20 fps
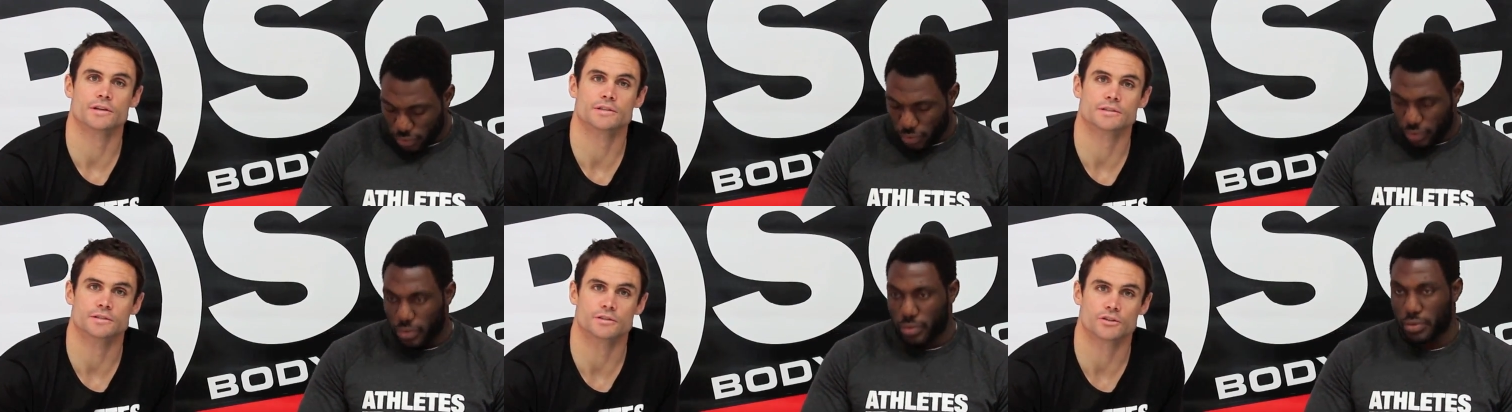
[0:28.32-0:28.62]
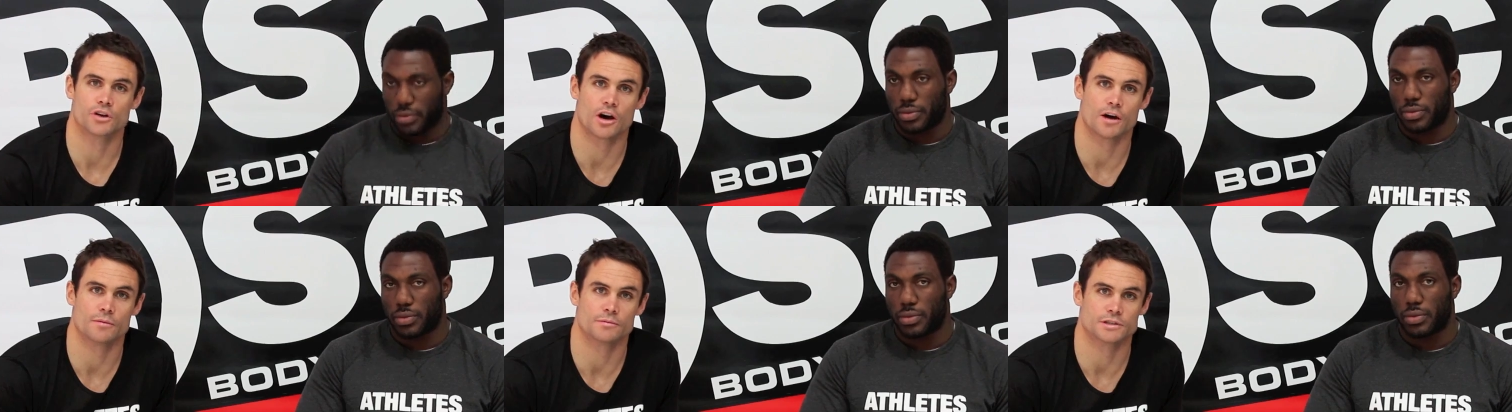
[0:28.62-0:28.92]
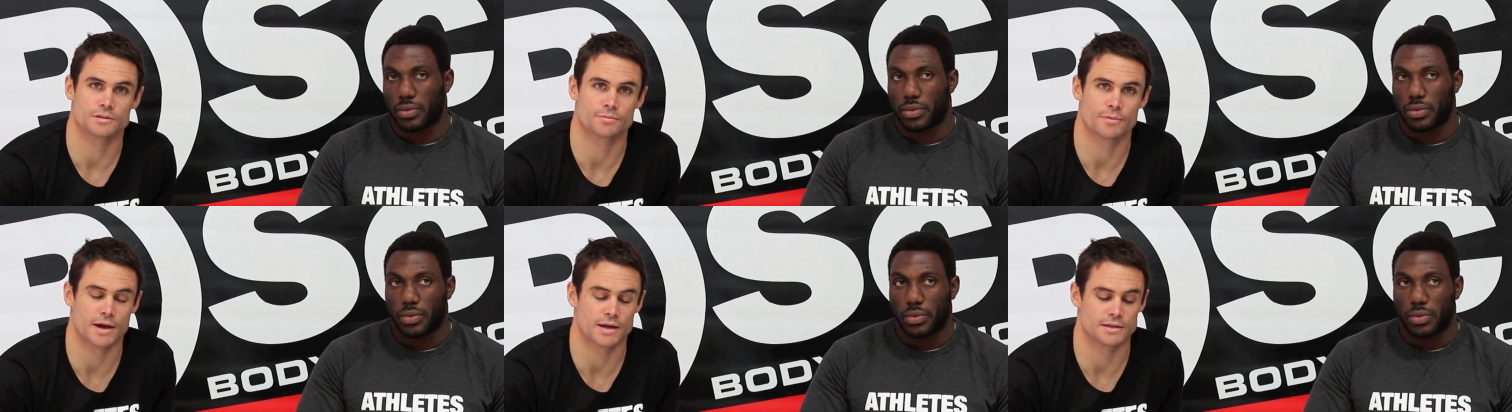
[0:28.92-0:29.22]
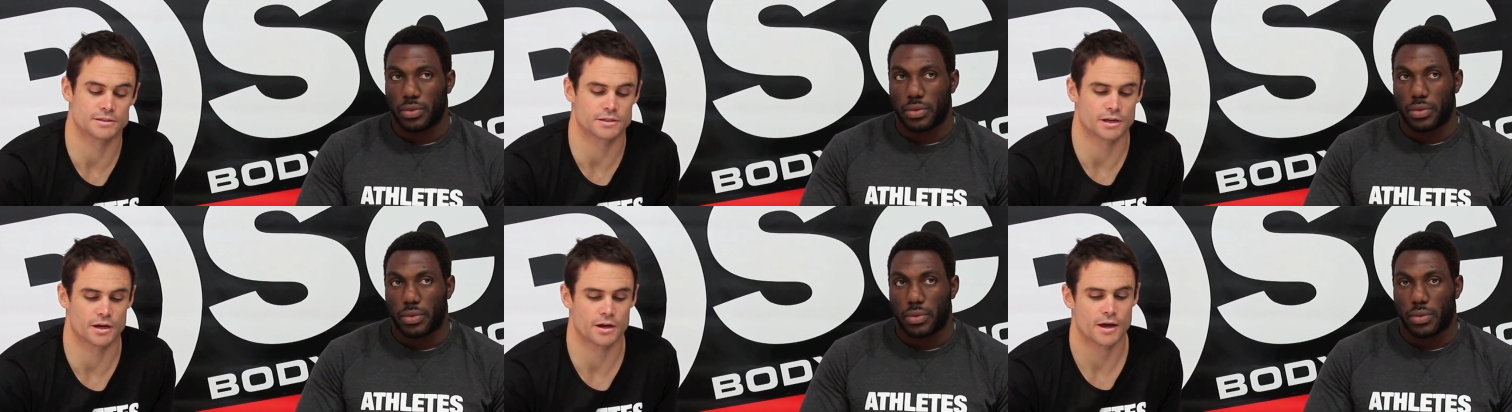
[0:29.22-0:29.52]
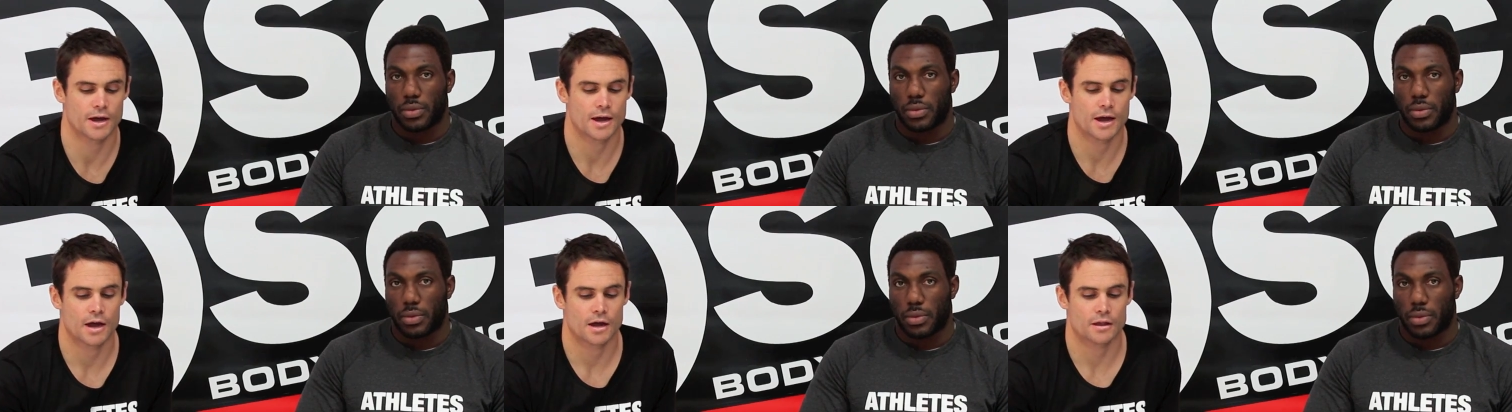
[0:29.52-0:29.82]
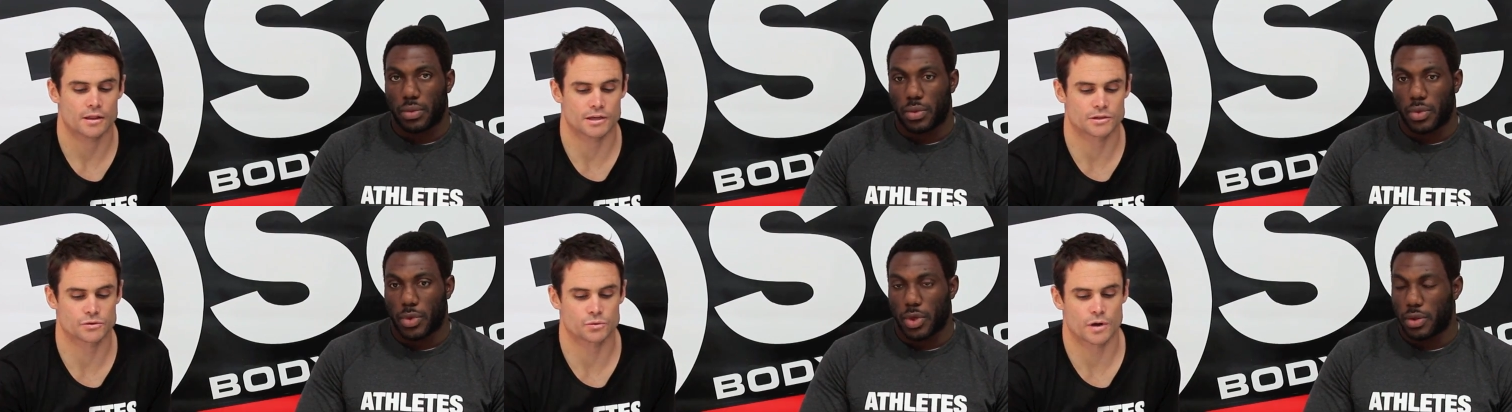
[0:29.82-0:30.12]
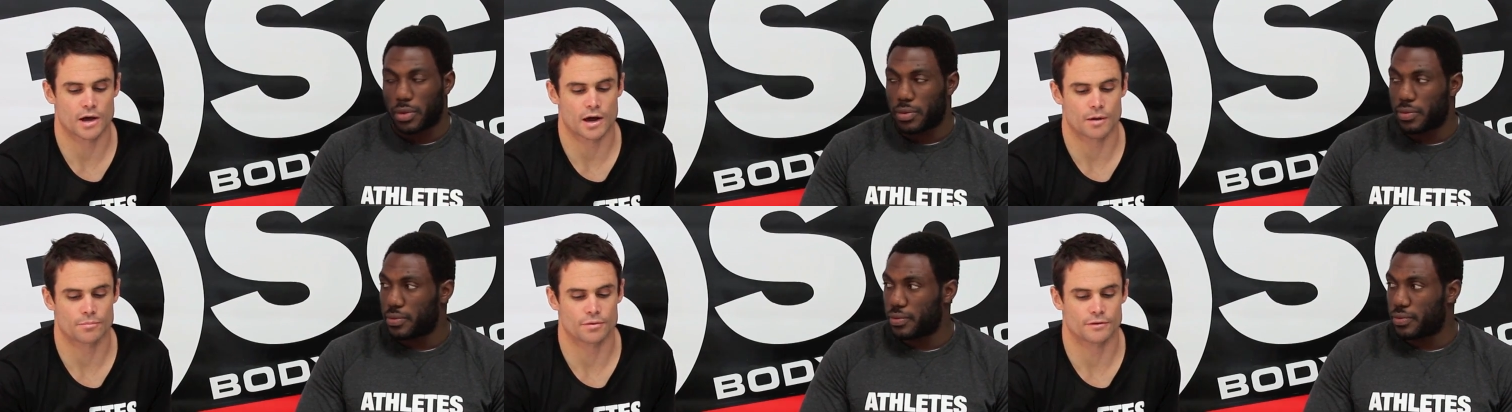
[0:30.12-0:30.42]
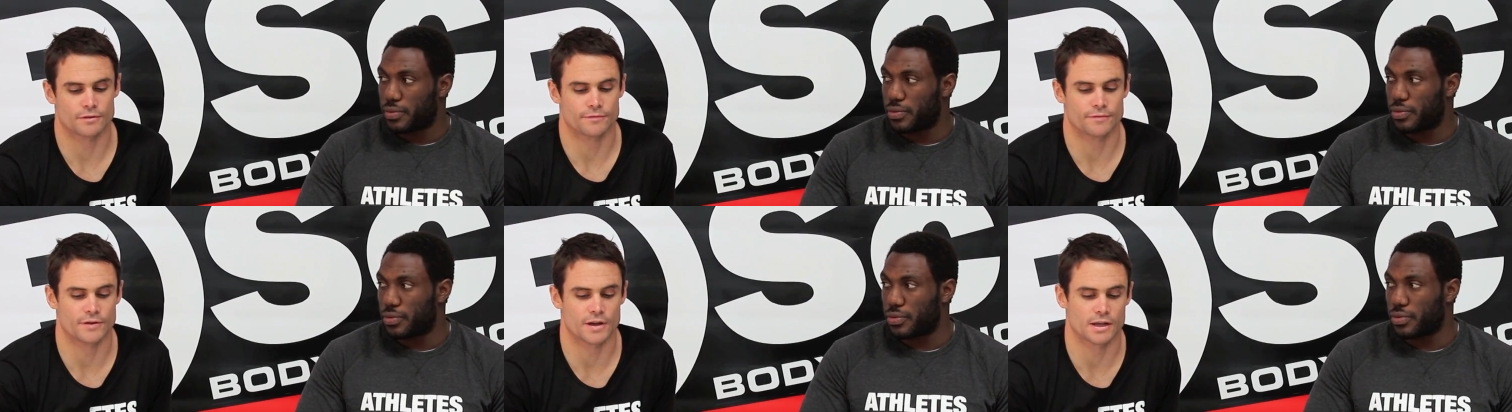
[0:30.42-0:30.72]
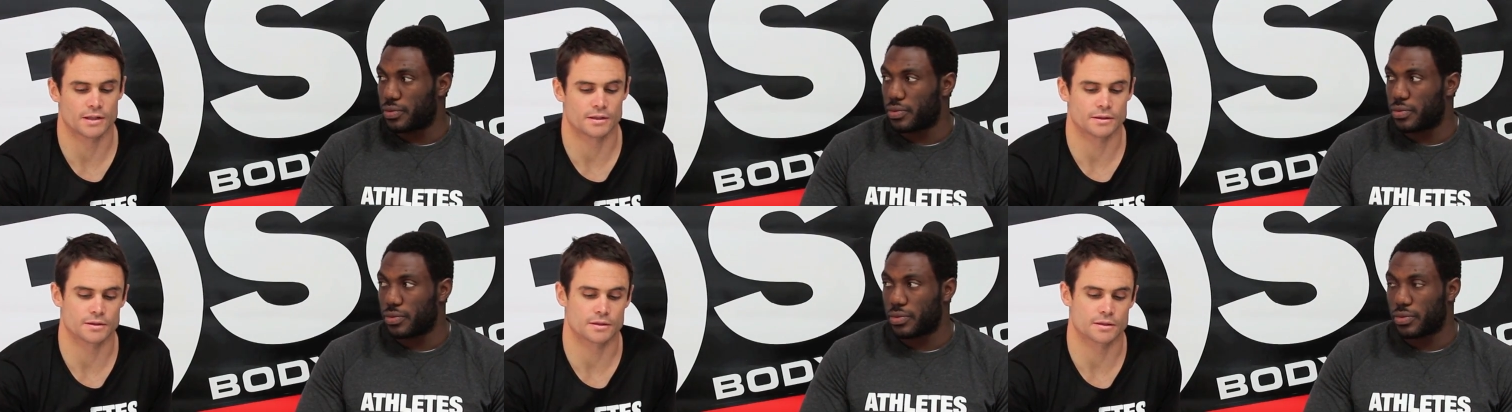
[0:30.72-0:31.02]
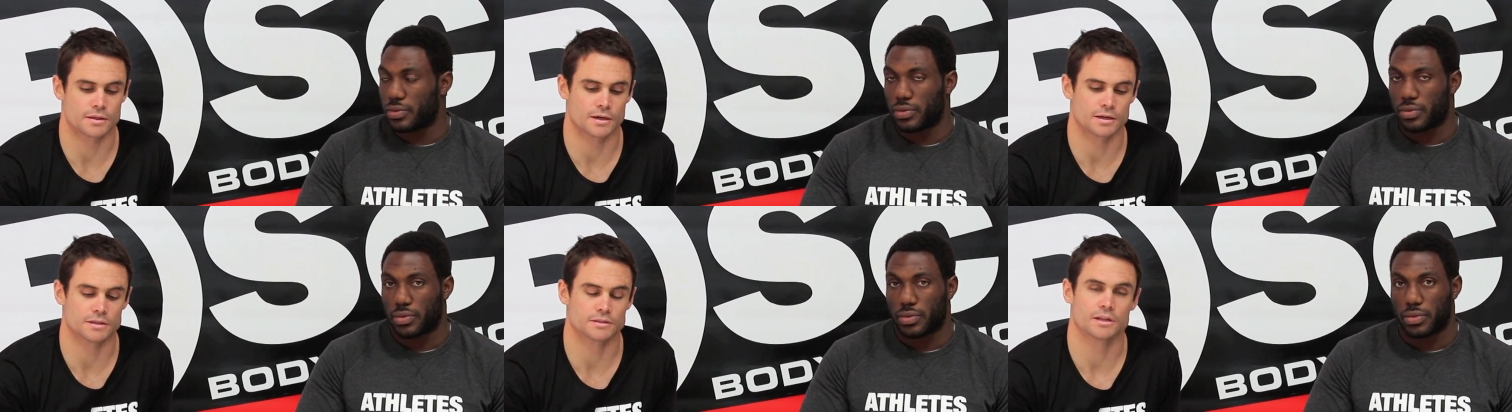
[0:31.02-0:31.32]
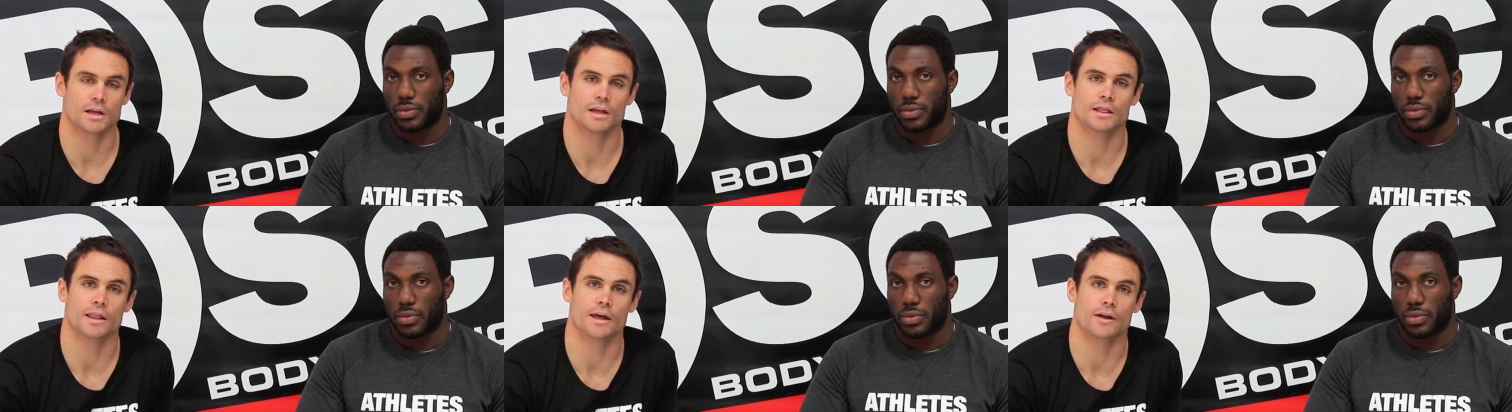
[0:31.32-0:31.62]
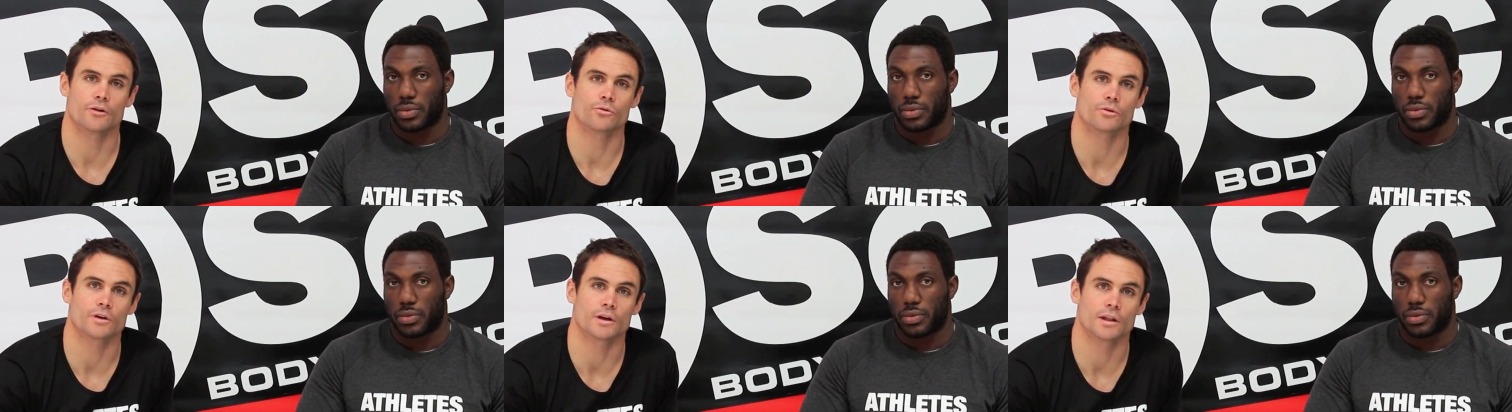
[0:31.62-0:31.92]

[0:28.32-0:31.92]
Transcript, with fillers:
Speaker 1: it is in time and space. So this will help prevent things like lateral